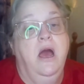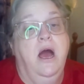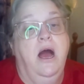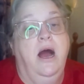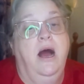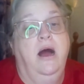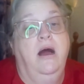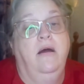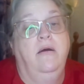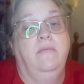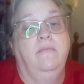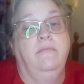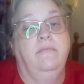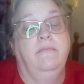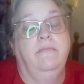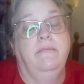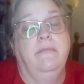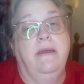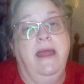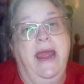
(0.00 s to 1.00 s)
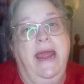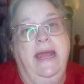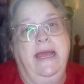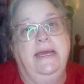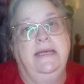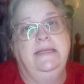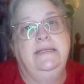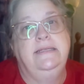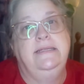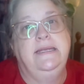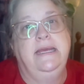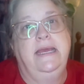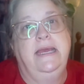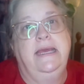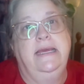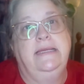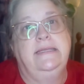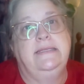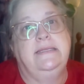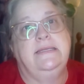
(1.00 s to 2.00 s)
And
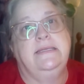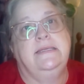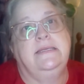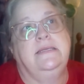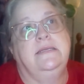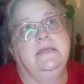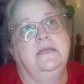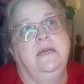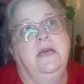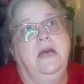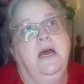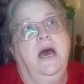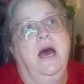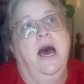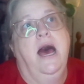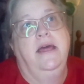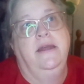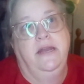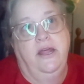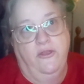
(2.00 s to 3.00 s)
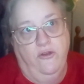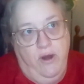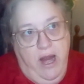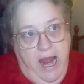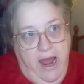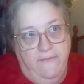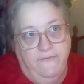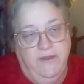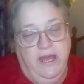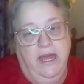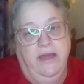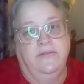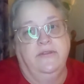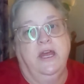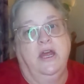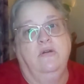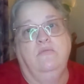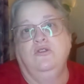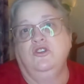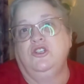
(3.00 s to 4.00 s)
it's another Afghan. They
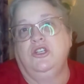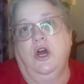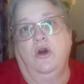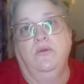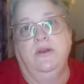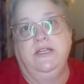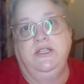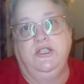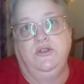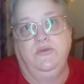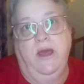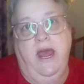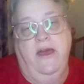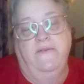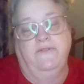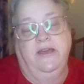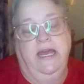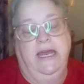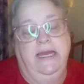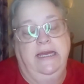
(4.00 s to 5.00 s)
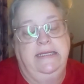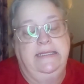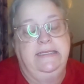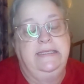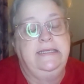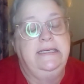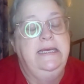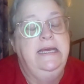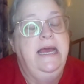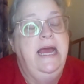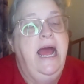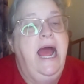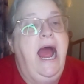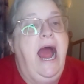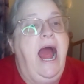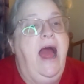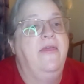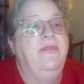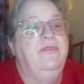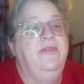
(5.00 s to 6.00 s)
almost always do Afghans.
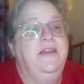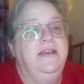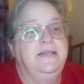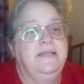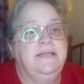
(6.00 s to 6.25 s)
And this